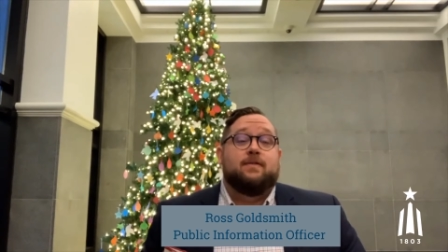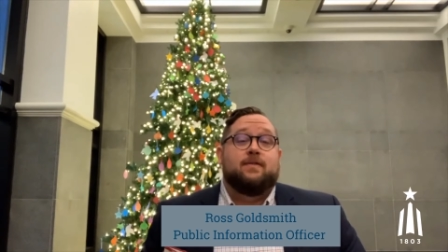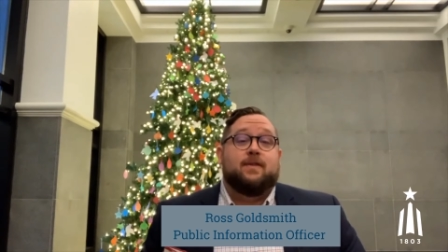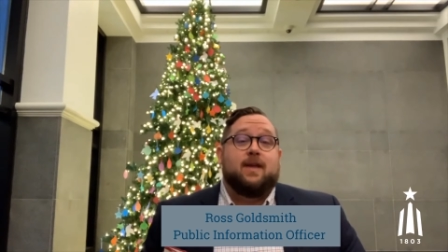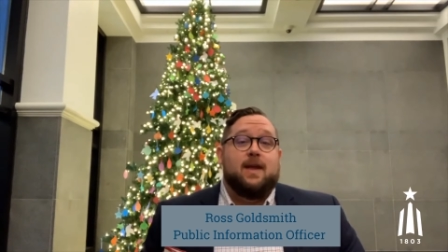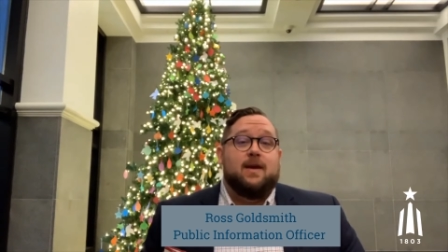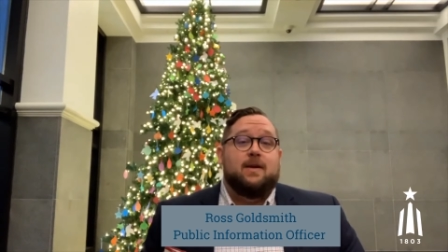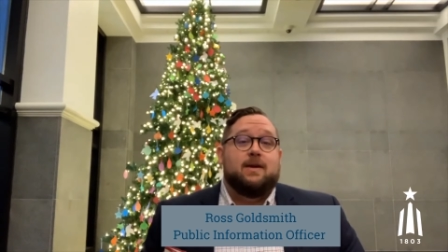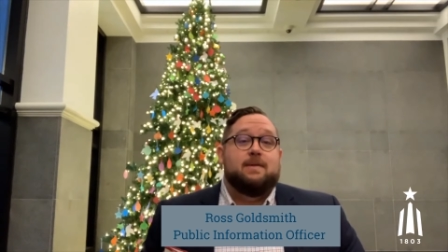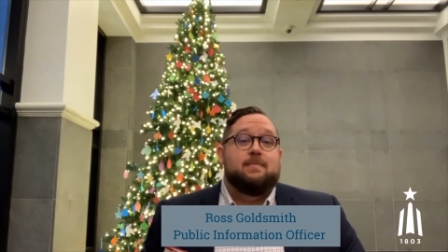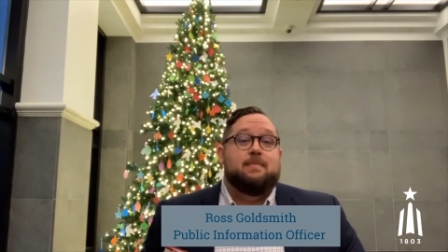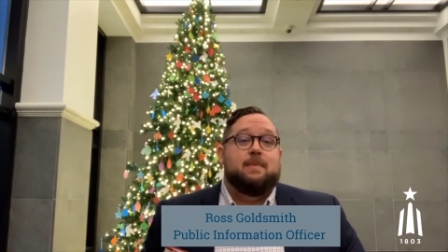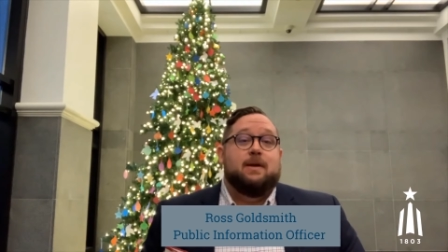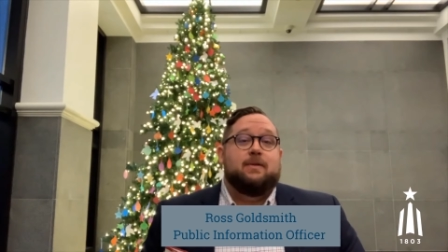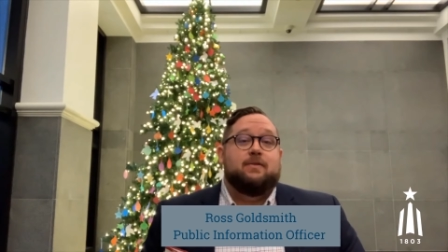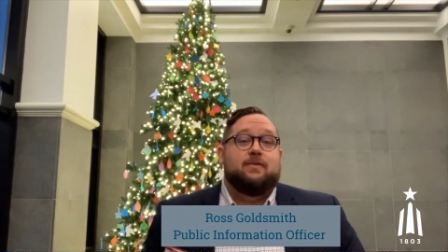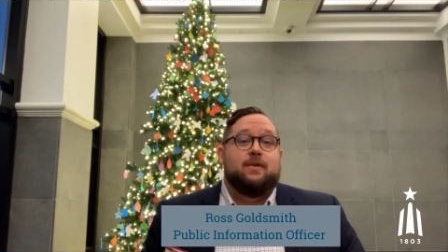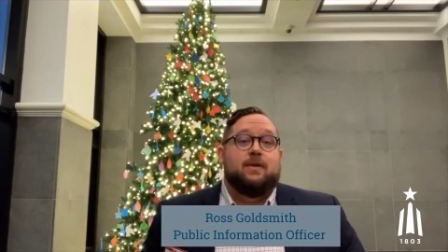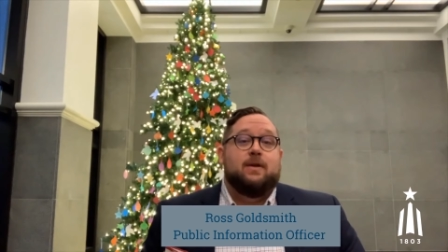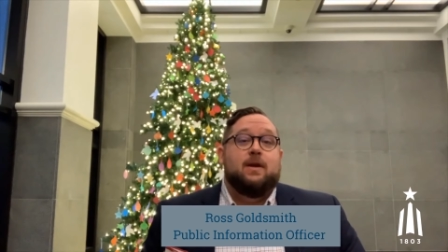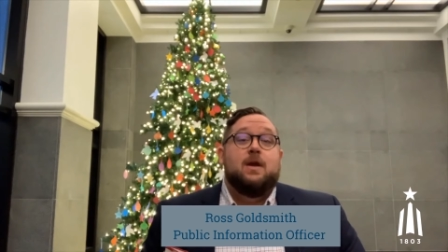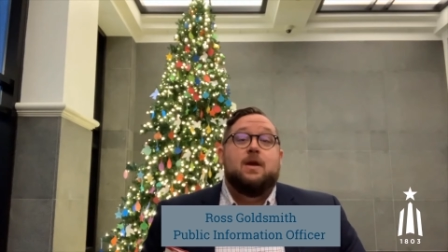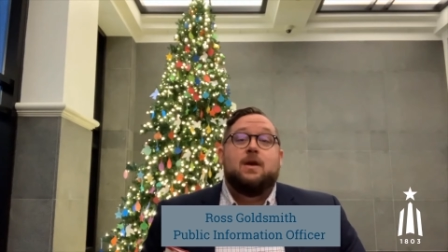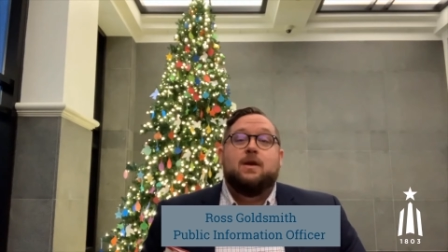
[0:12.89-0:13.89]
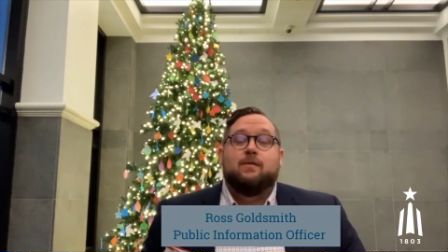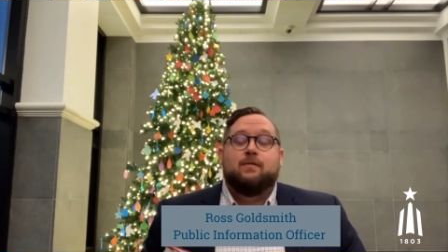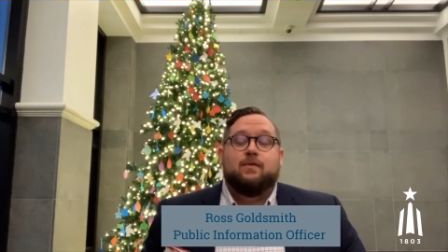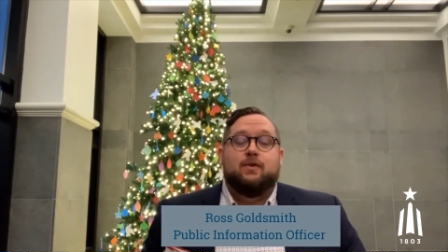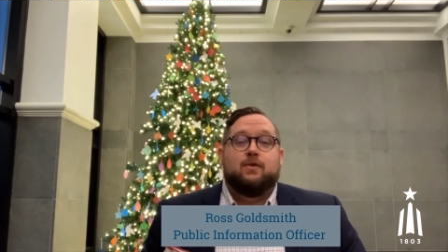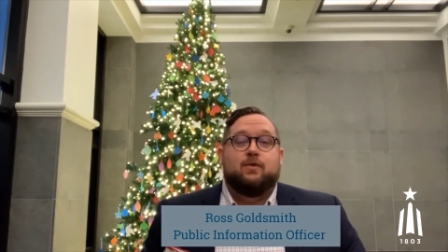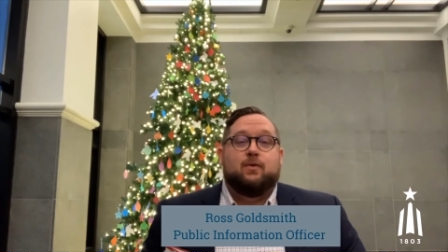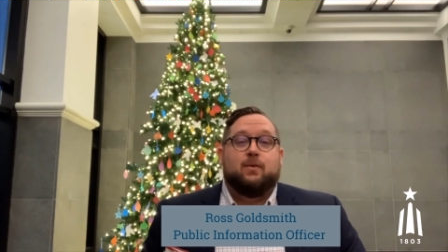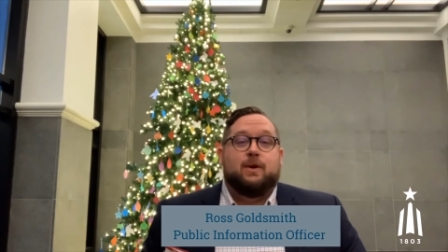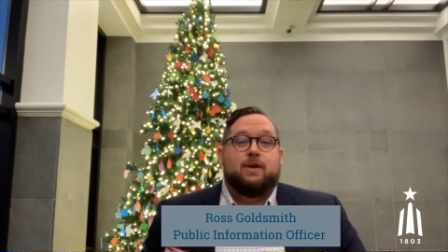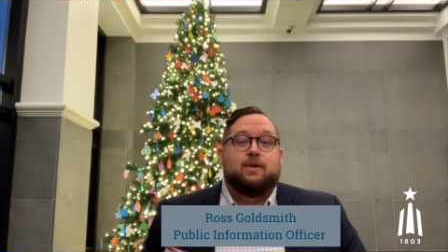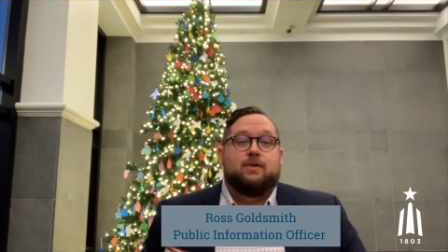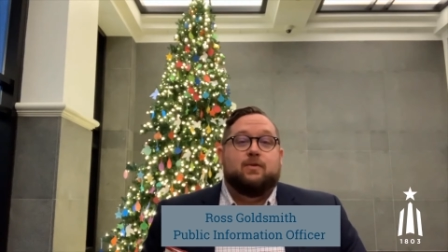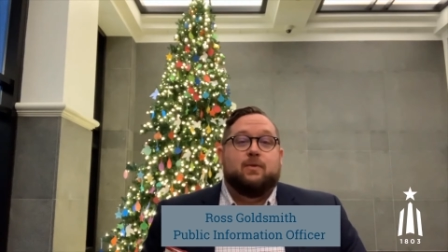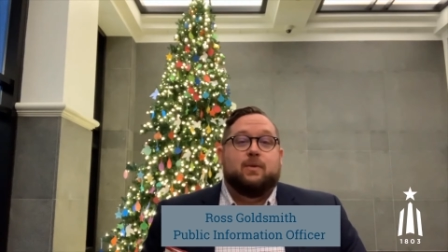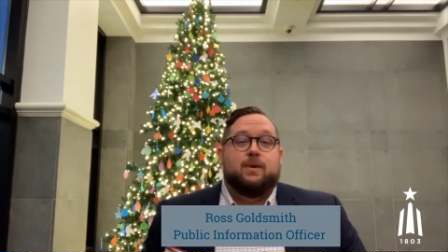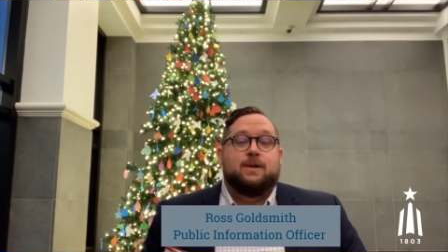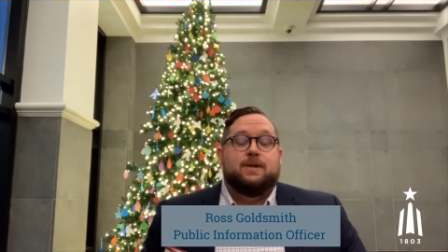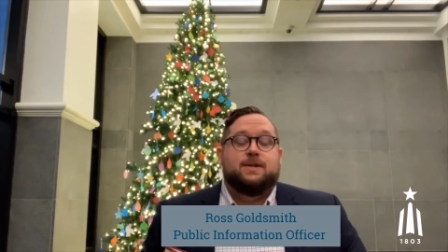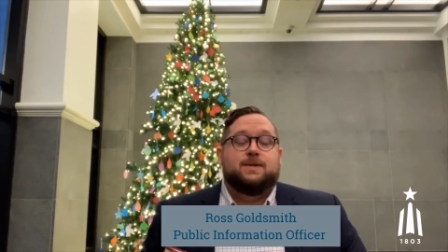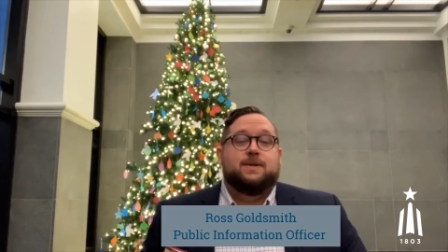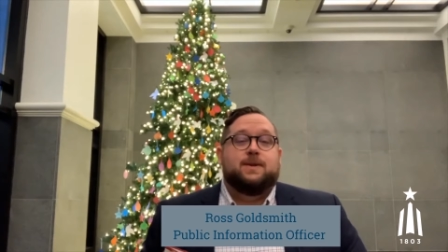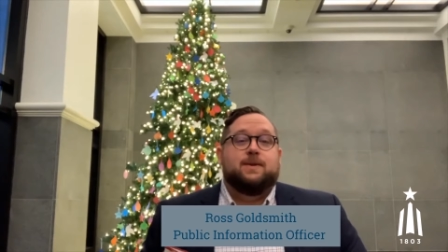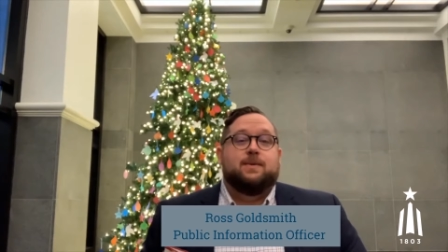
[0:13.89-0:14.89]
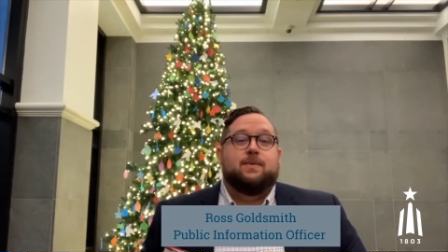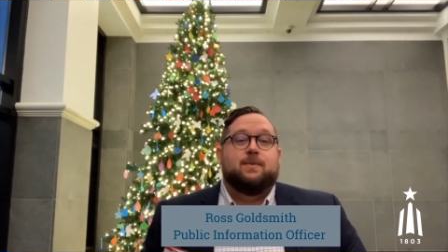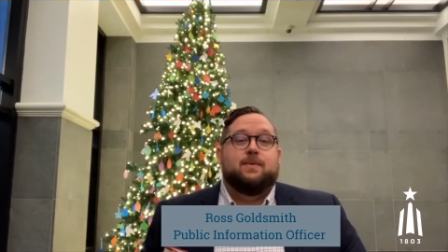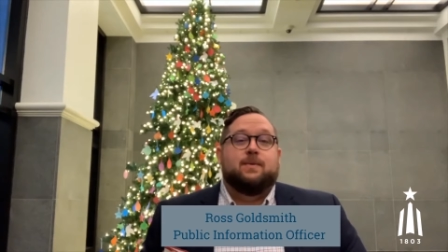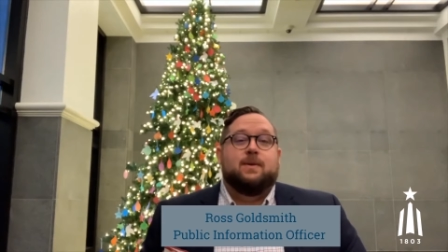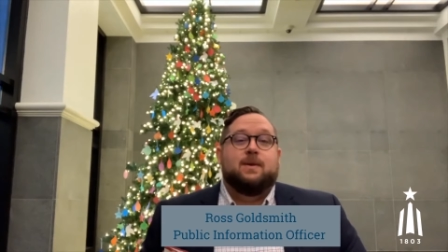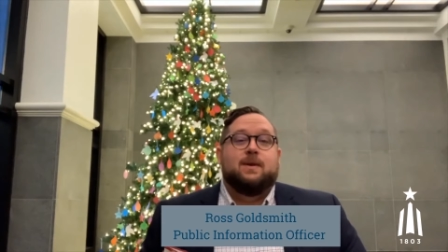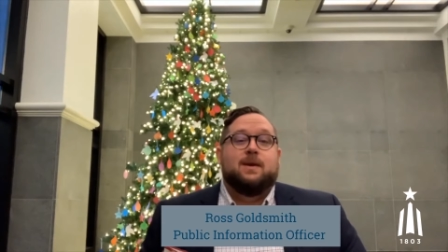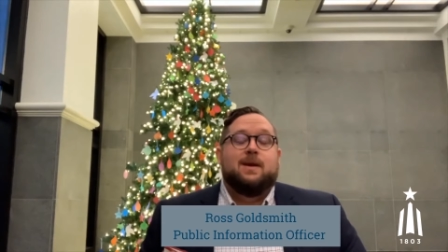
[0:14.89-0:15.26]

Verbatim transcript: county budget for 2022.